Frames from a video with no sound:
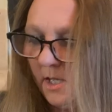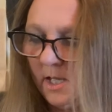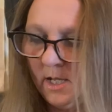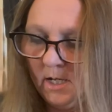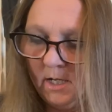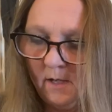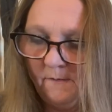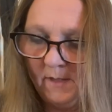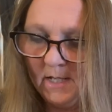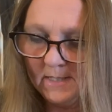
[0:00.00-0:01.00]

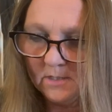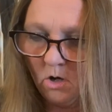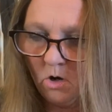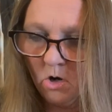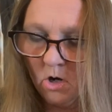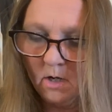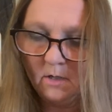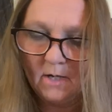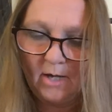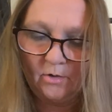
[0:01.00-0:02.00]
And these are,
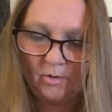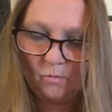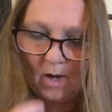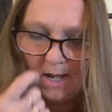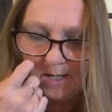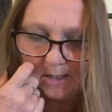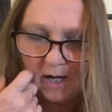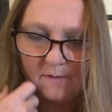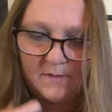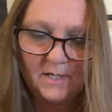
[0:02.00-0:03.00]
I don't know why I
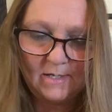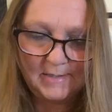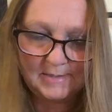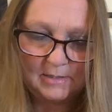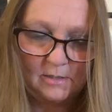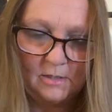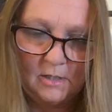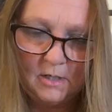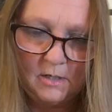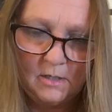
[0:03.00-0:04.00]
got these.
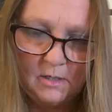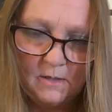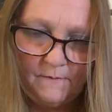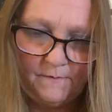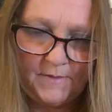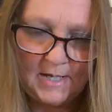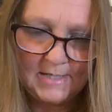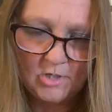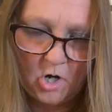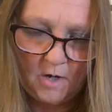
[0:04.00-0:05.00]

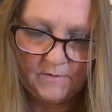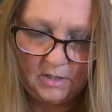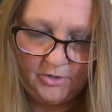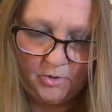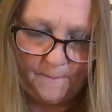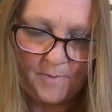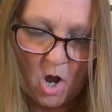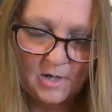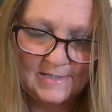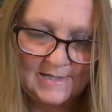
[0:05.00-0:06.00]
These are the little
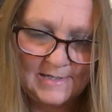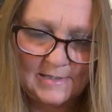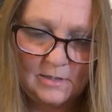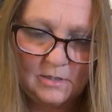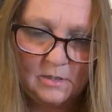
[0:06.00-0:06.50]
boxes.